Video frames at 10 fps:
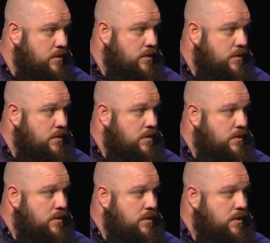
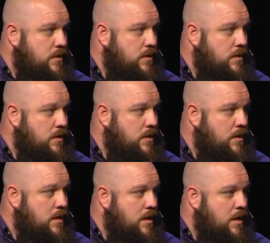(no one is talking)